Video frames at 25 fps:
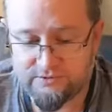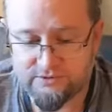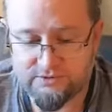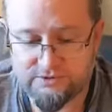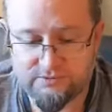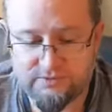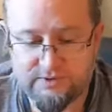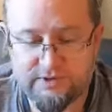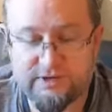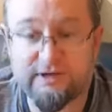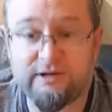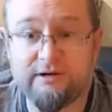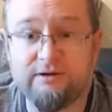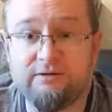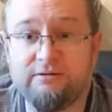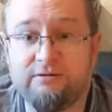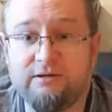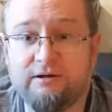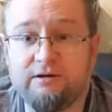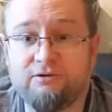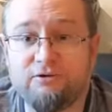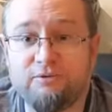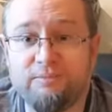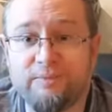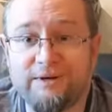ready,
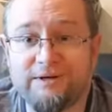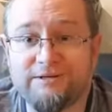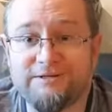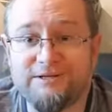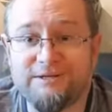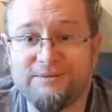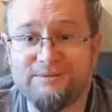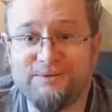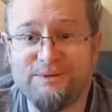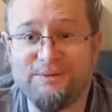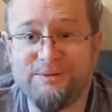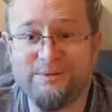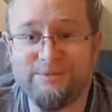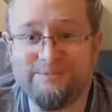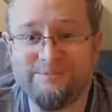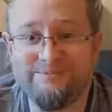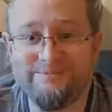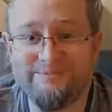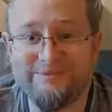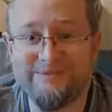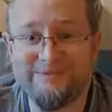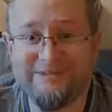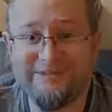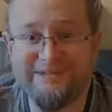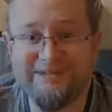I'll come back to you in a moment.
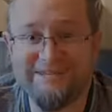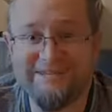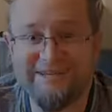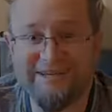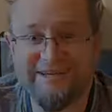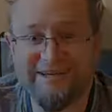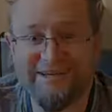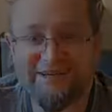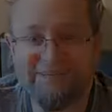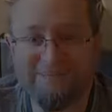I'll see you in a sec.